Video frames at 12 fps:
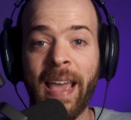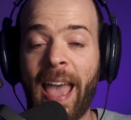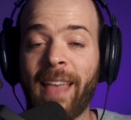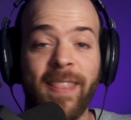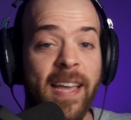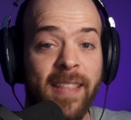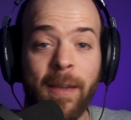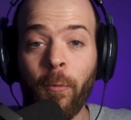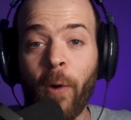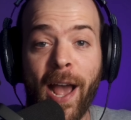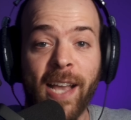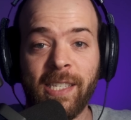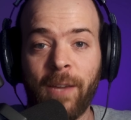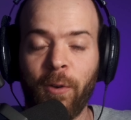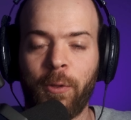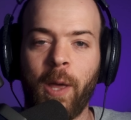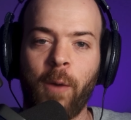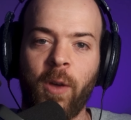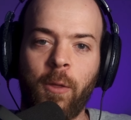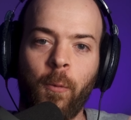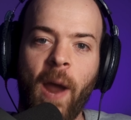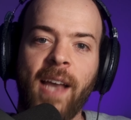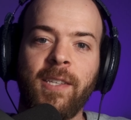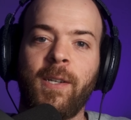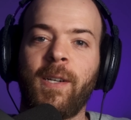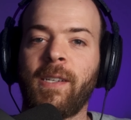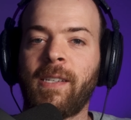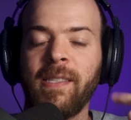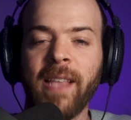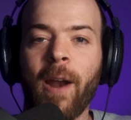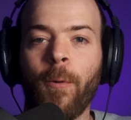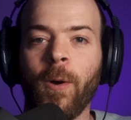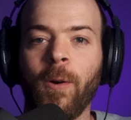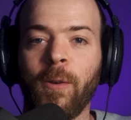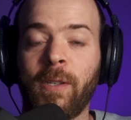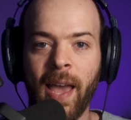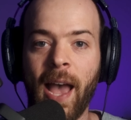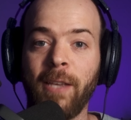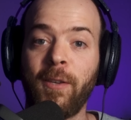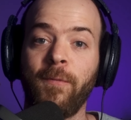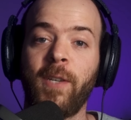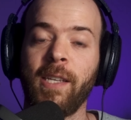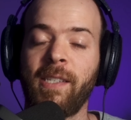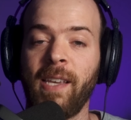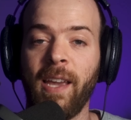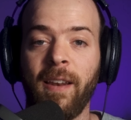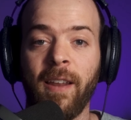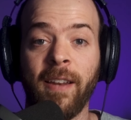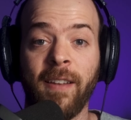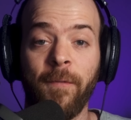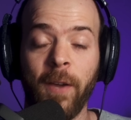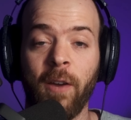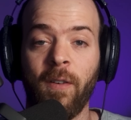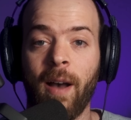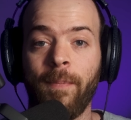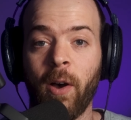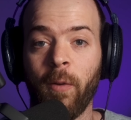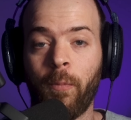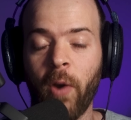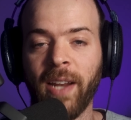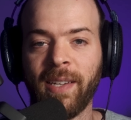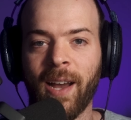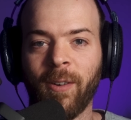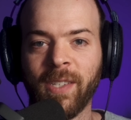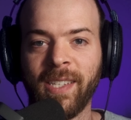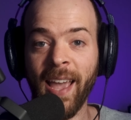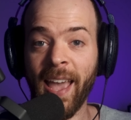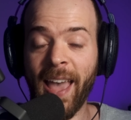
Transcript: And then they rise everything with risers, snare rolls, as you've just seen in the video about breakdowns.